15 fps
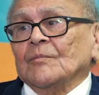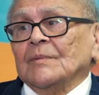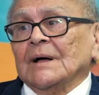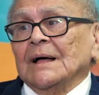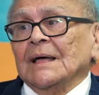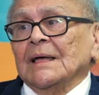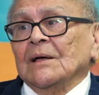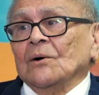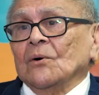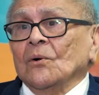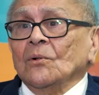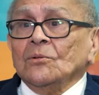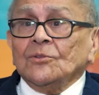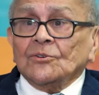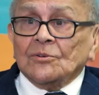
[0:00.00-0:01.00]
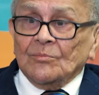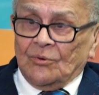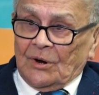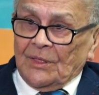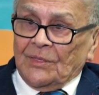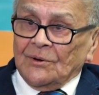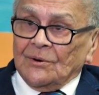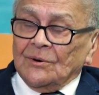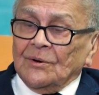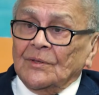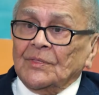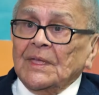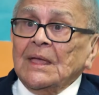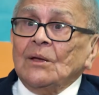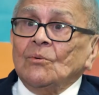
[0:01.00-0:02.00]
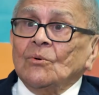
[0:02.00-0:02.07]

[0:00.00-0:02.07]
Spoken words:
my older brother, he